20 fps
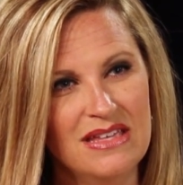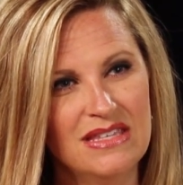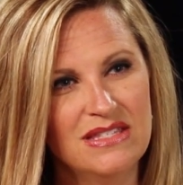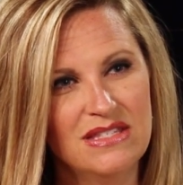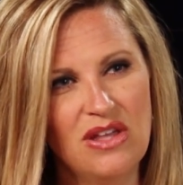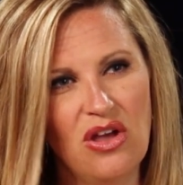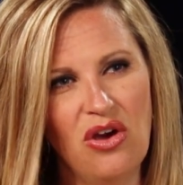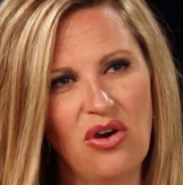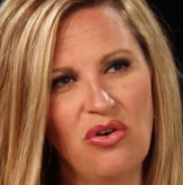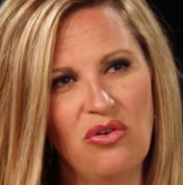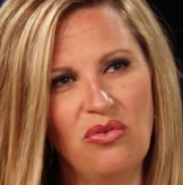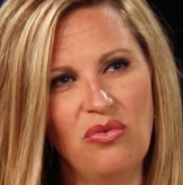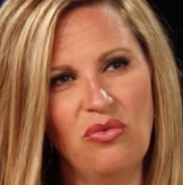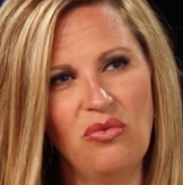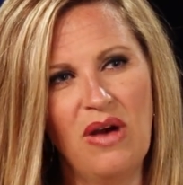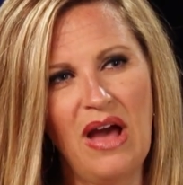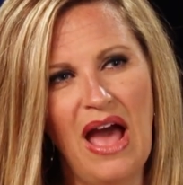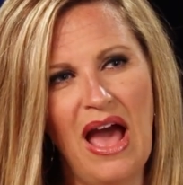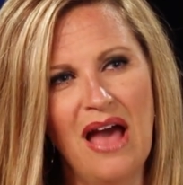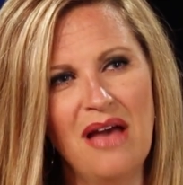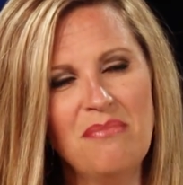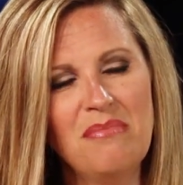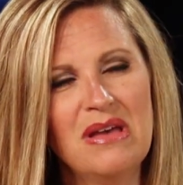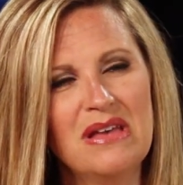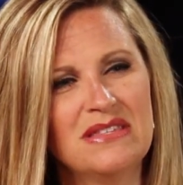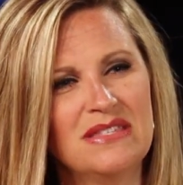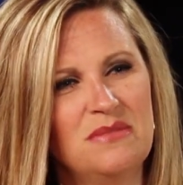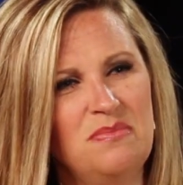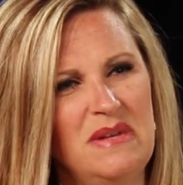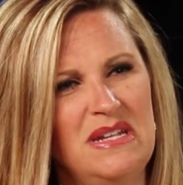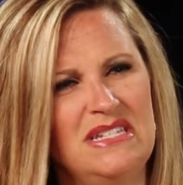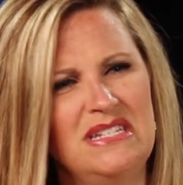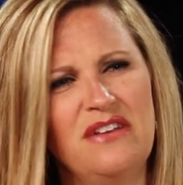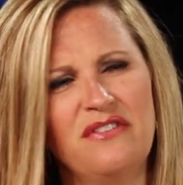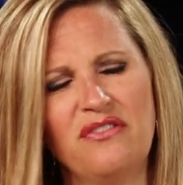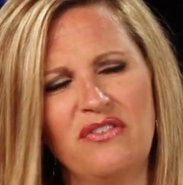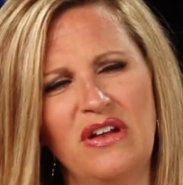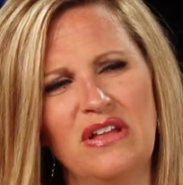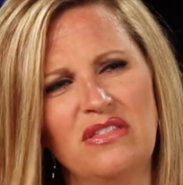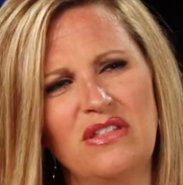So I must be
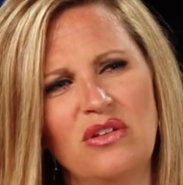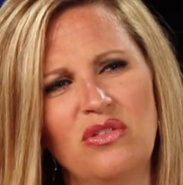different.